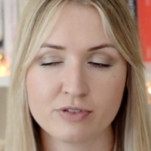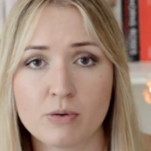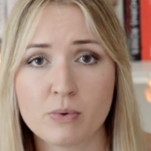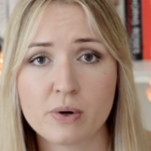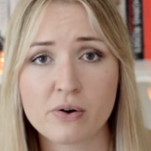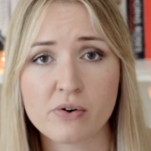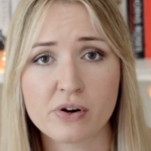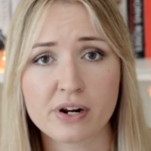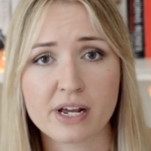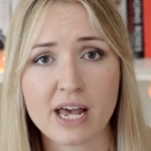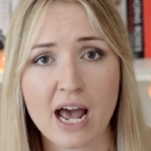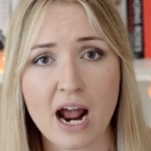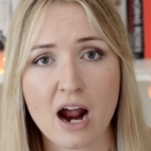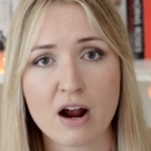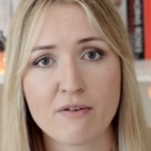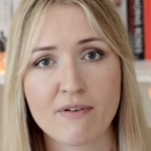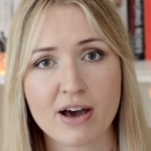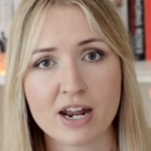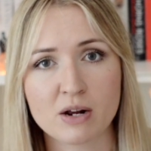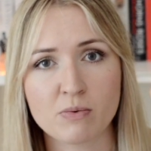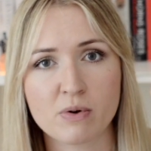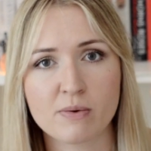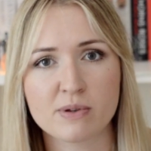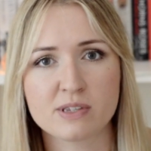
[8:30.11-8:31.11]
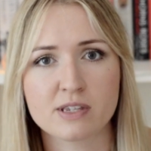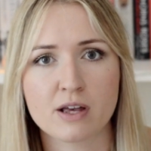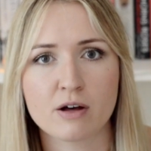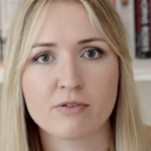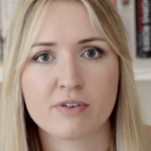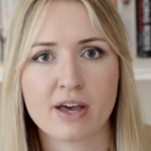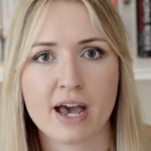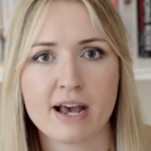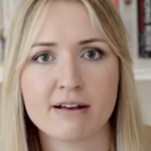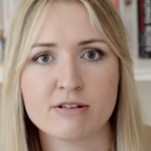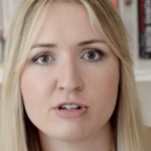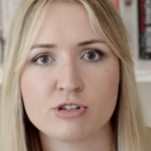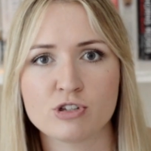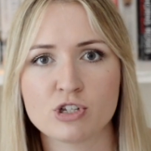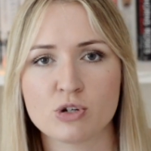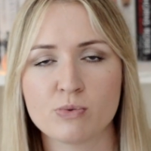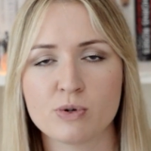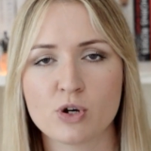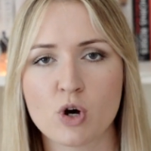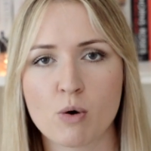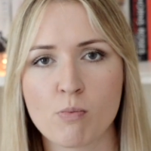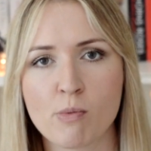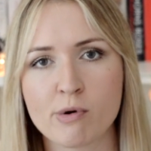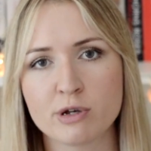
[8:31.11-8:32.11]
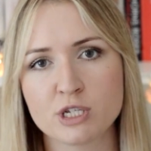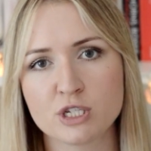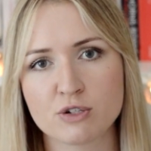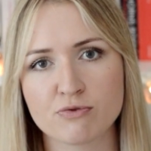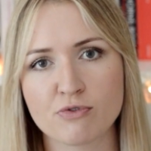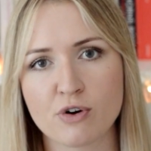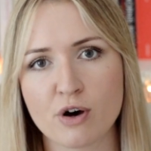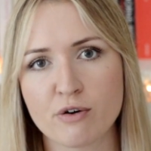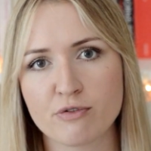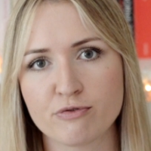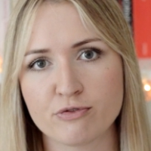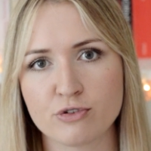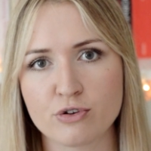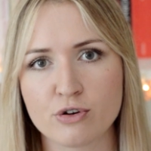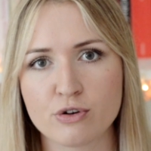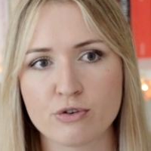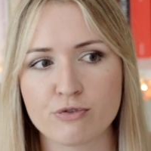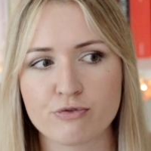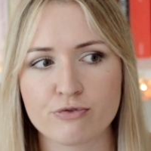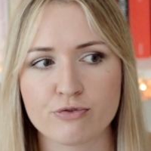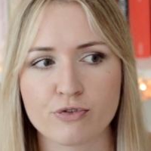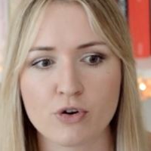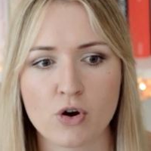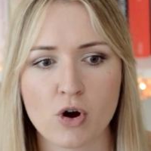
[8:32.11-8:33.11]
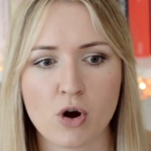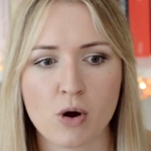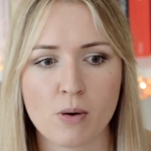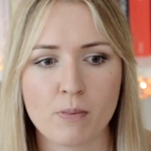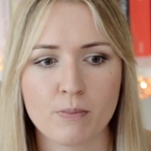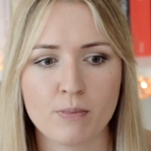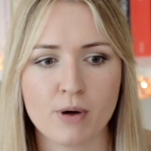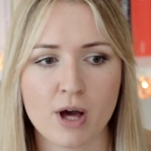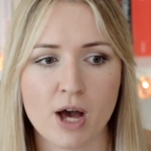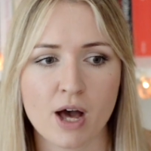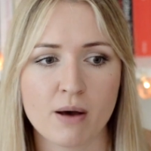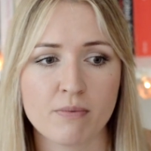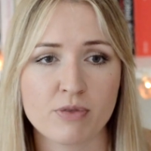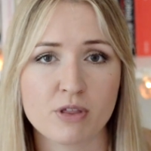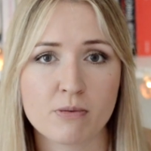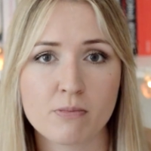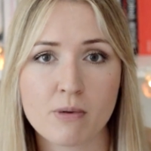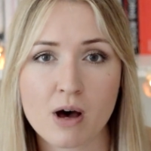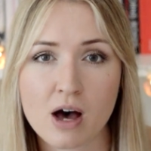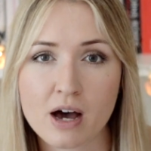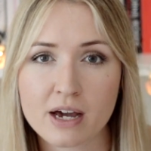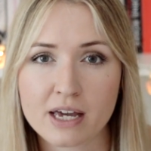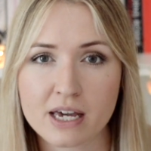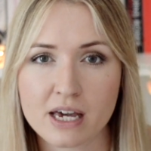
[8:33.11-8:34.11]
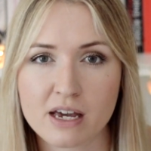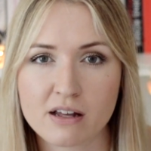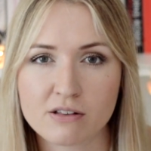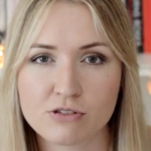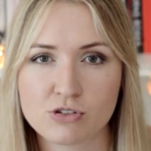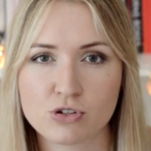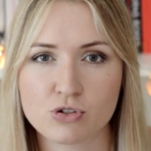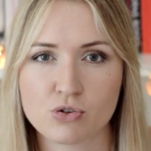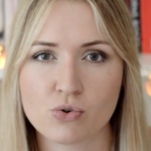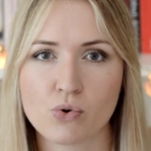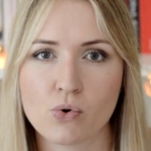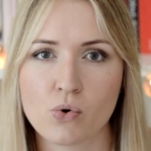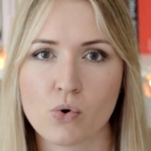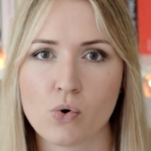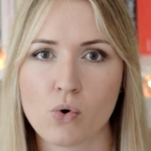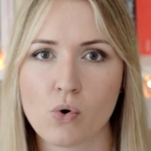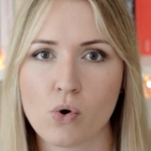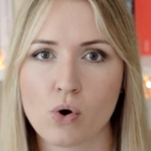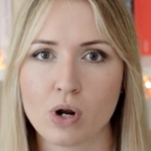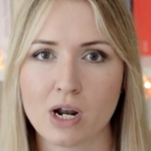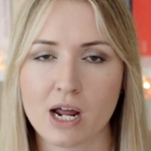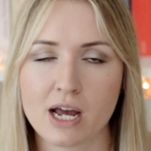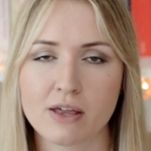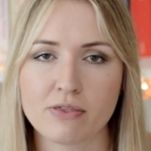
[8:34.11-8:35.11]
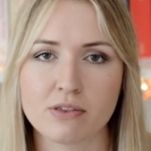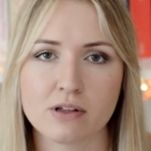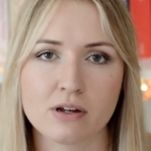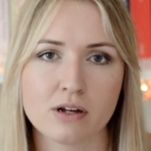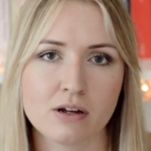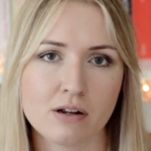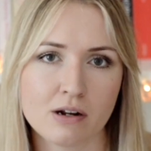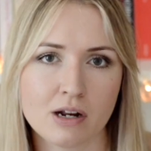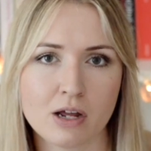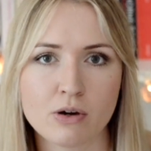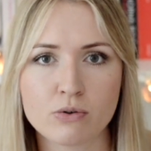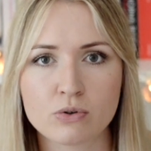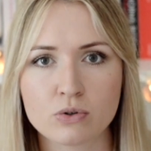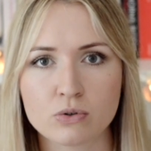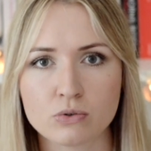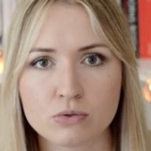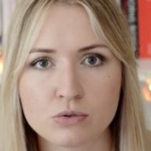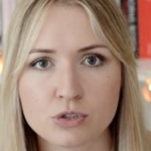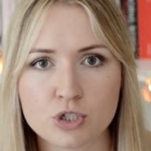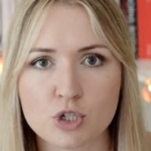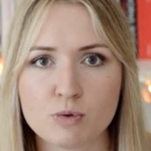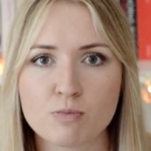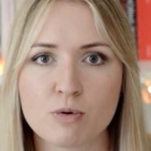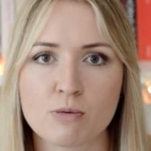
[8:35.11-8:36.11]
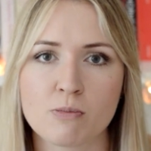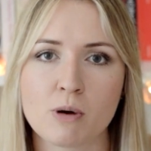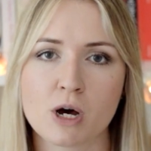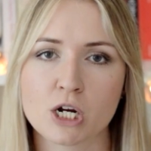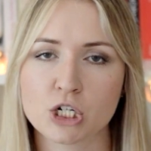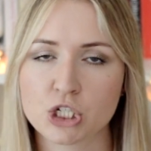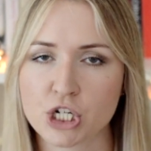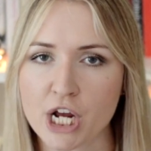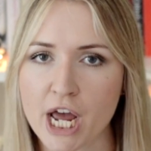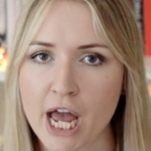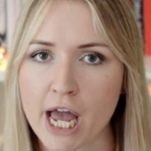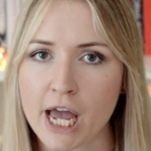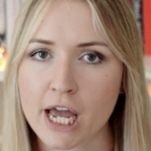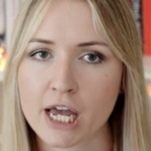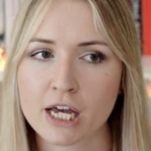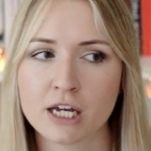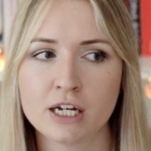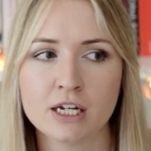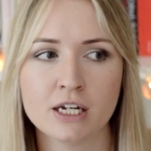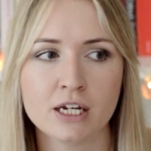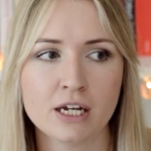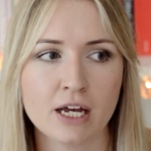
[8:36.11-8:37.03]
But we were in a caravan and we were self-catered, so we got most of our food from the markets or like the local supermarché.